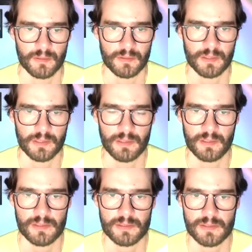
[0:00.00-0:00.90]

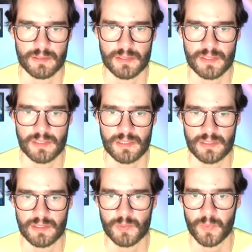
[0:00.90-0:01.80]
Uh, see
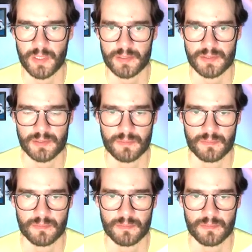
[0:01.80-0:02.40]
this part,